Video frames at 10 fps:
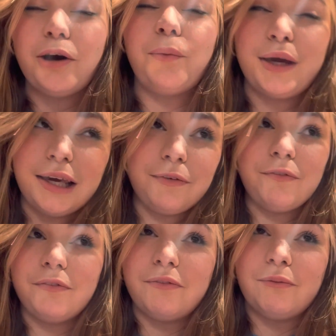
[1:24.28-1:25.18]
We
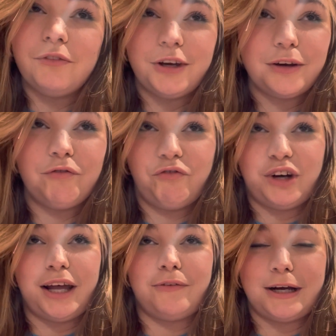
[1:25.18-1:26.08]
have done
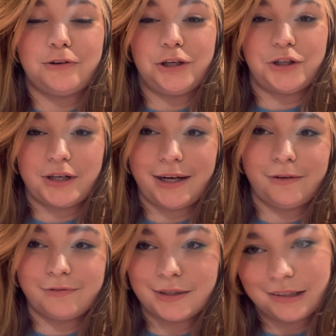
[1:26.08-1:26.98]
five hour
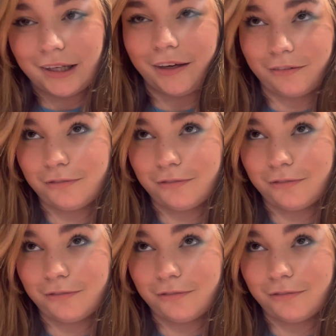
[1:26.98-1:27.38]
drives like